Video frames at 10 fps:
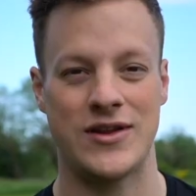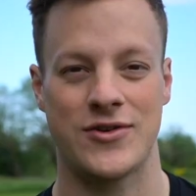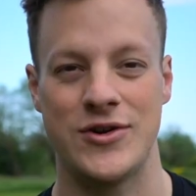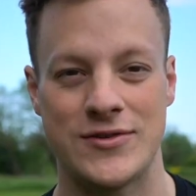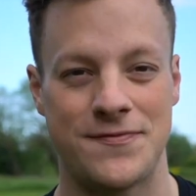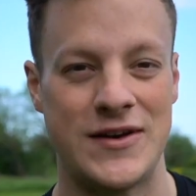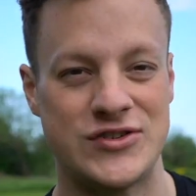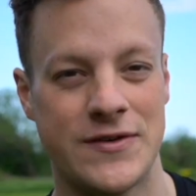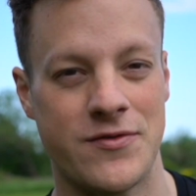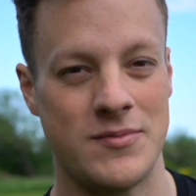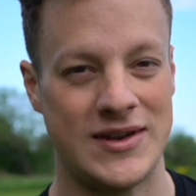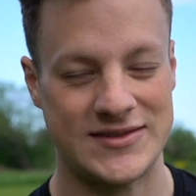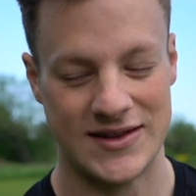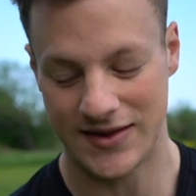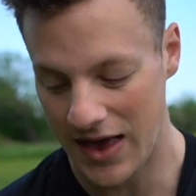Kroos finishing from
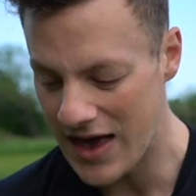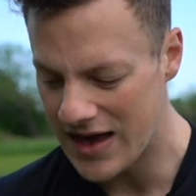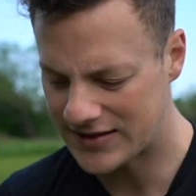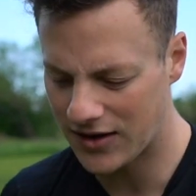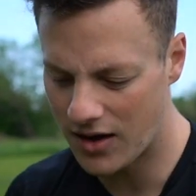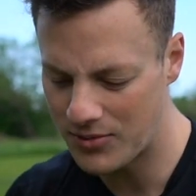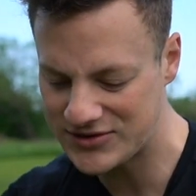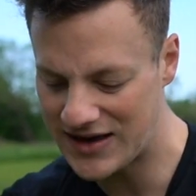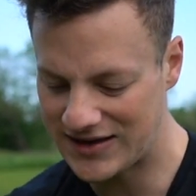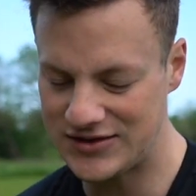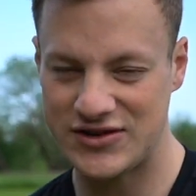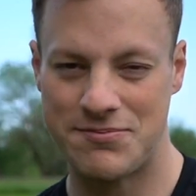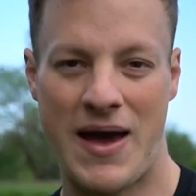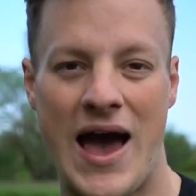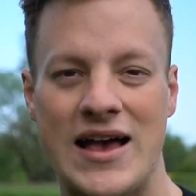distance, it's almost like he's
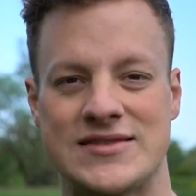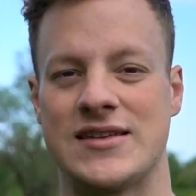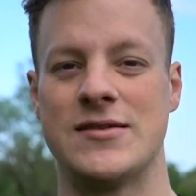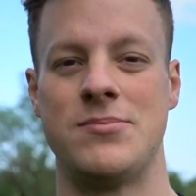just passing the